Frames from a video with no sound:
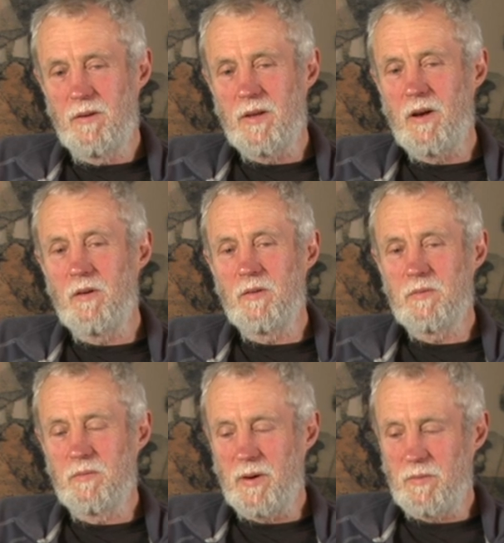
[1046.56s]
Who
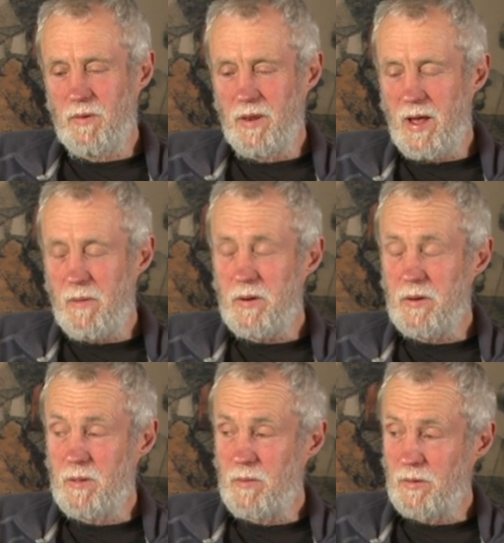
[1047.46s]
knows what really happened
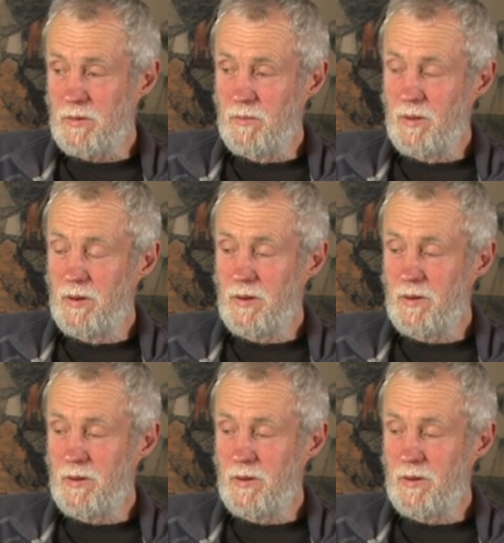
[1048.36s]
at the monster meeting?